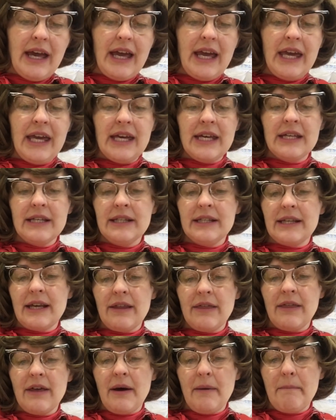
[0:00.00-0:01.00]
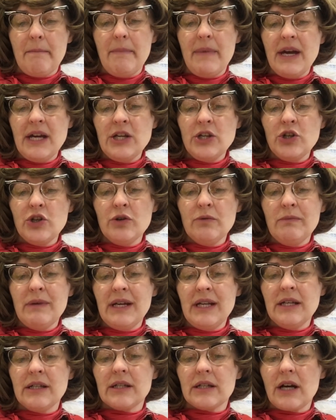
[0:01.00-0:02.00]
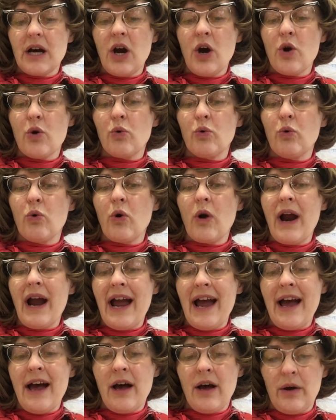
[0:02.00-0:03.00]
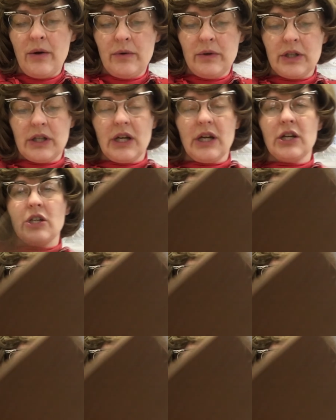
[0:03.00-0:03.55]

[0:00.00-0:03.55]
is the measurement around a